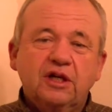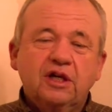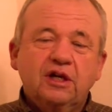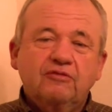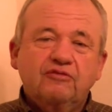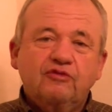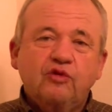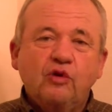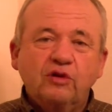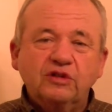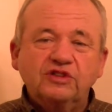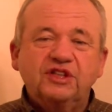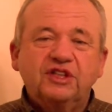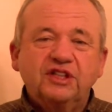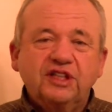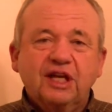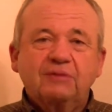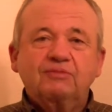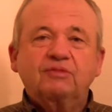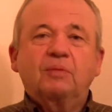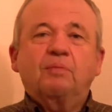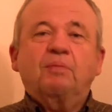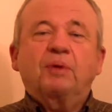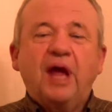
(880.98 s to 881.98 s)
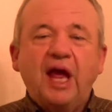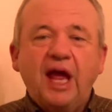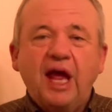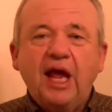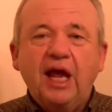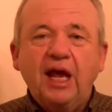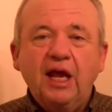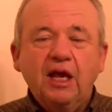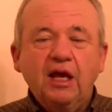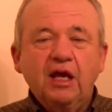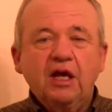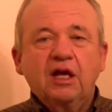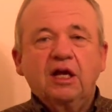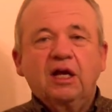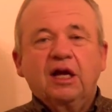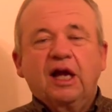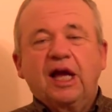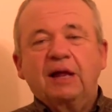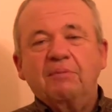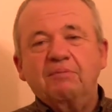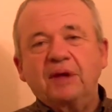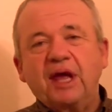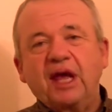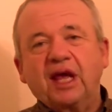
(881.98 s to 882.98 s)
forcing them to pay
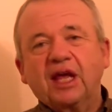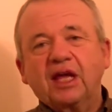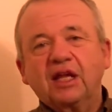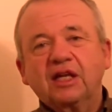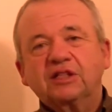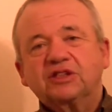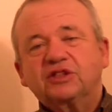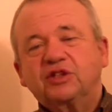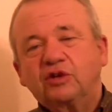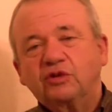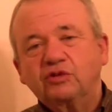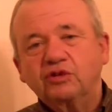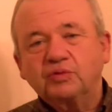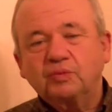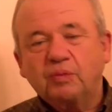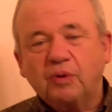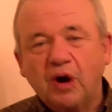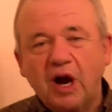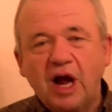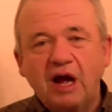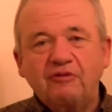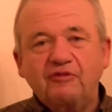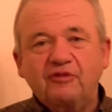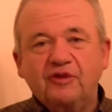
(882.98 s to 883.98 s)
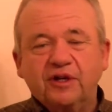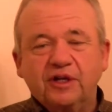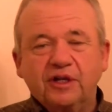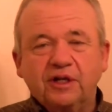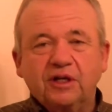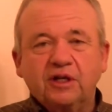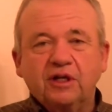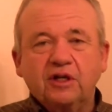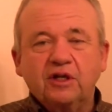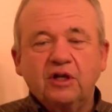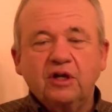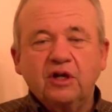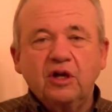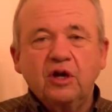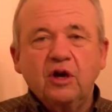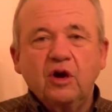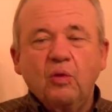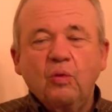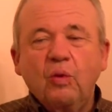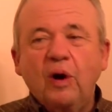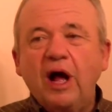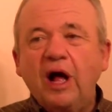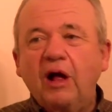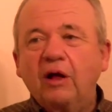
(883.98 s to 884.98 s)
and making this huge profit.
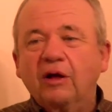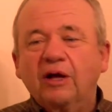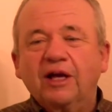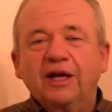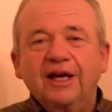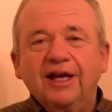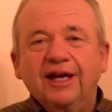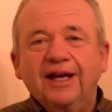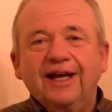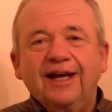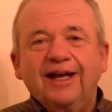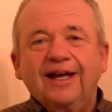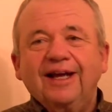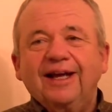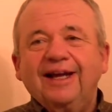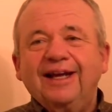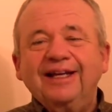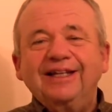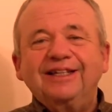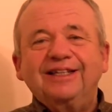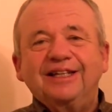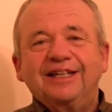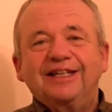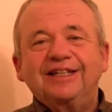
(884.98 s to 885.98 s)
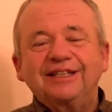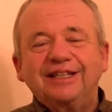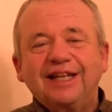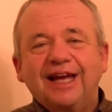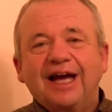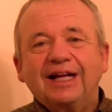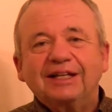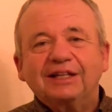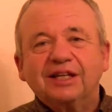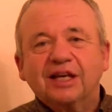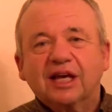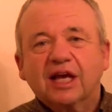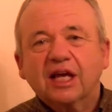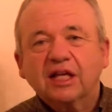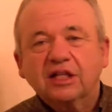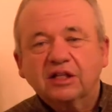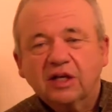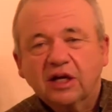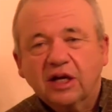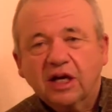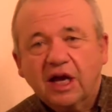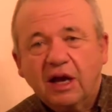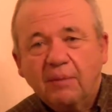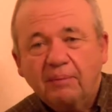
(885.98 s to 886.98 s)
Well, he did that
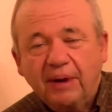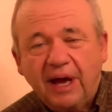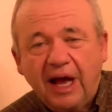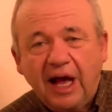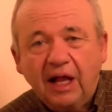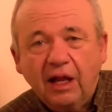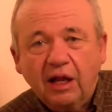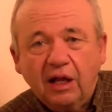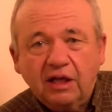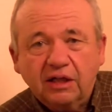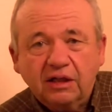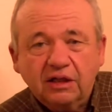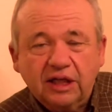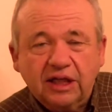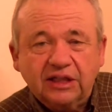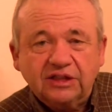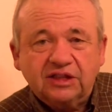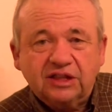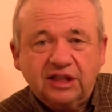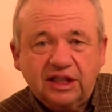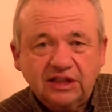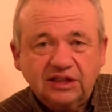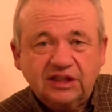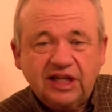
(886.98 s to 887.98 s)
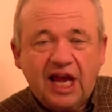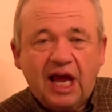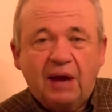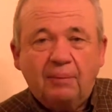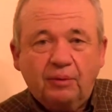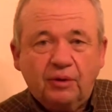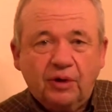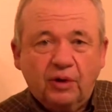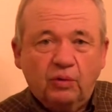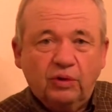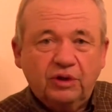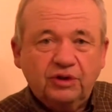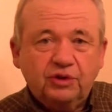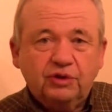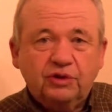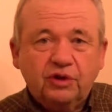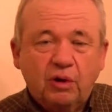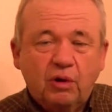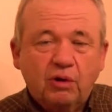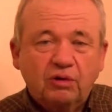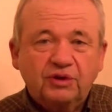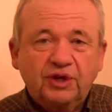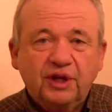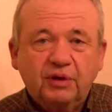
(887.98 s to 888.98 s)
to Cabela as an example. He went through the
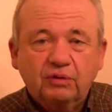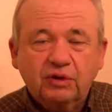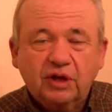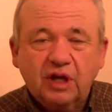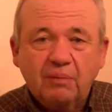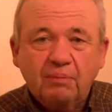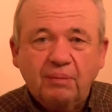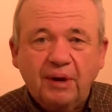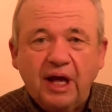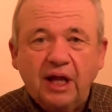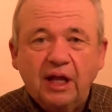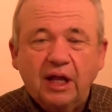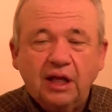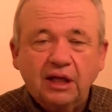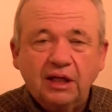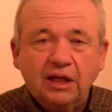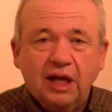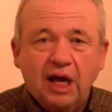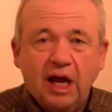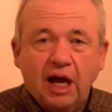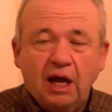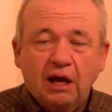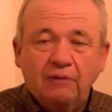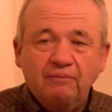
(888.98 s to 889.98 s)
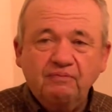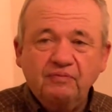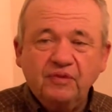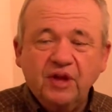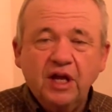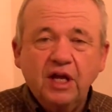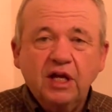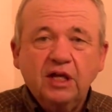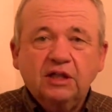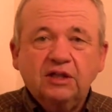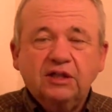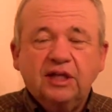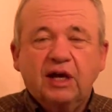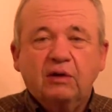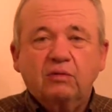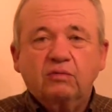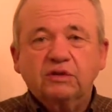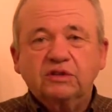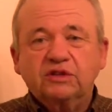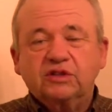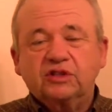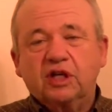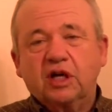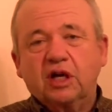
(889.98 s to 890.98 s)
whole thing with Cabela that
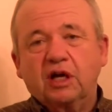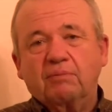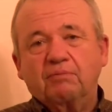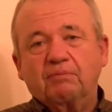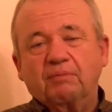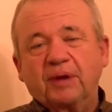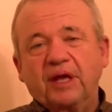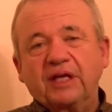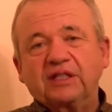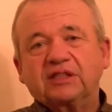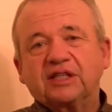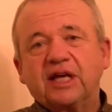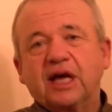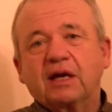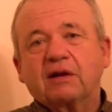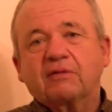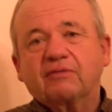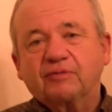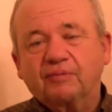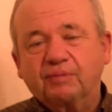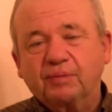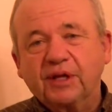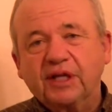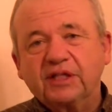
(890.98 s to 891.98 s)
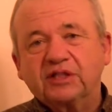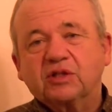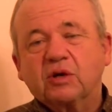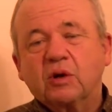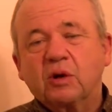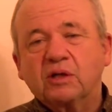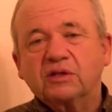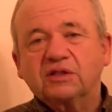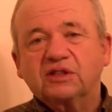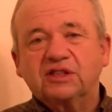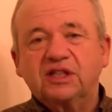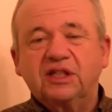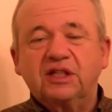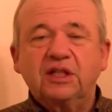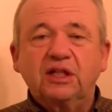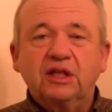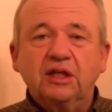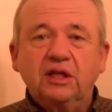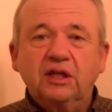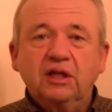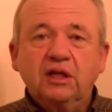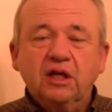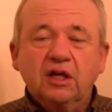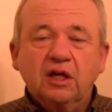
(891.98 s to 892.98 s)
was based out of a place called
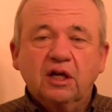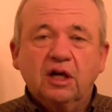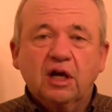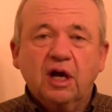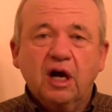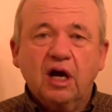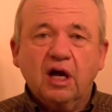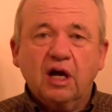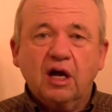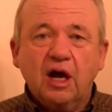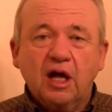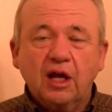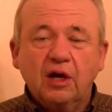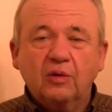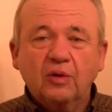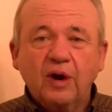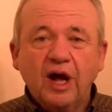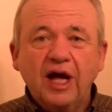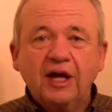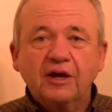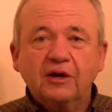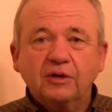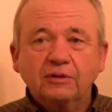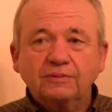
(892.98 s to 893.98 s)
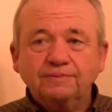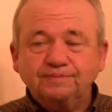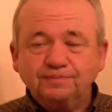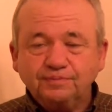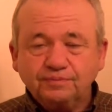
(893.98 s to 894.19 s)
Sydney, Colorado,